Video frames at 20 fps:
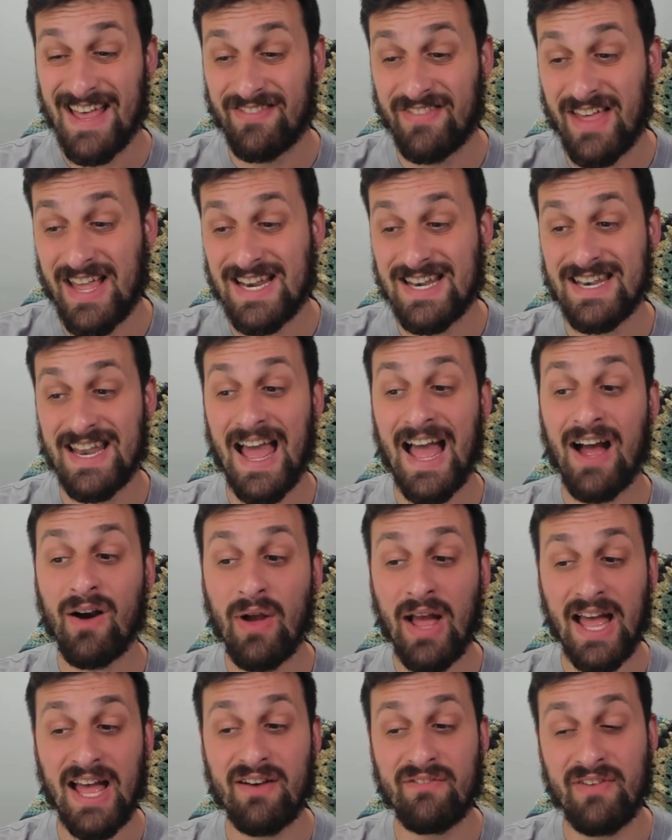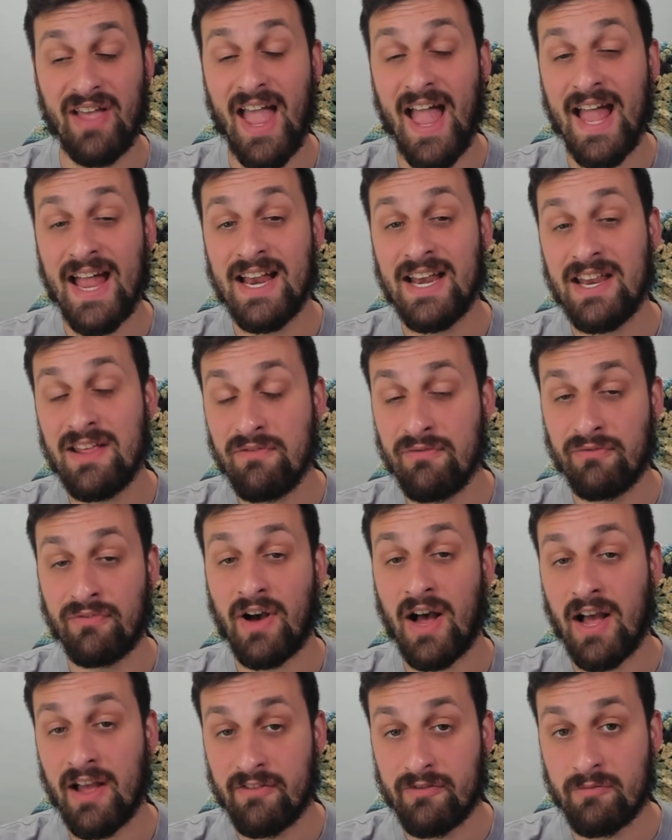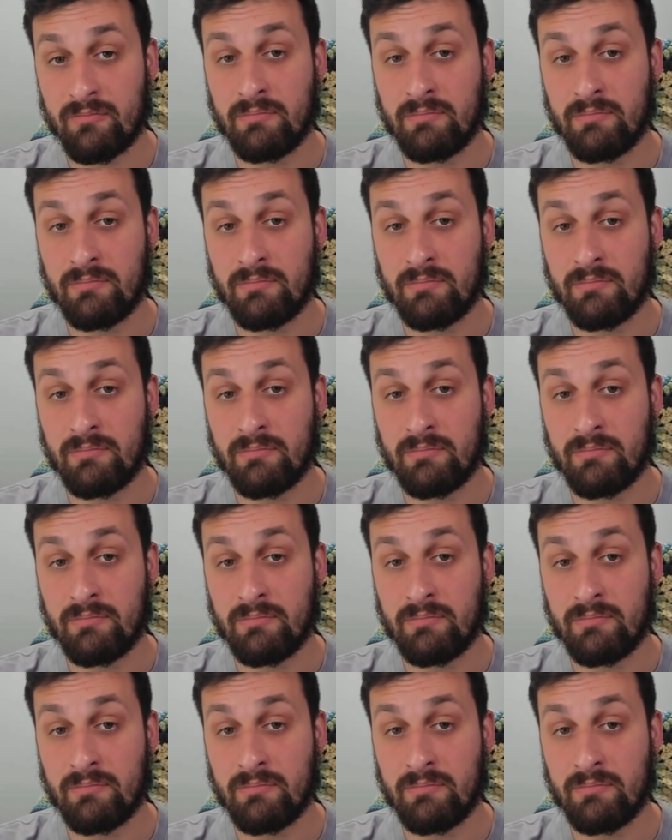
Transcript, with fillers: They now have eighty-five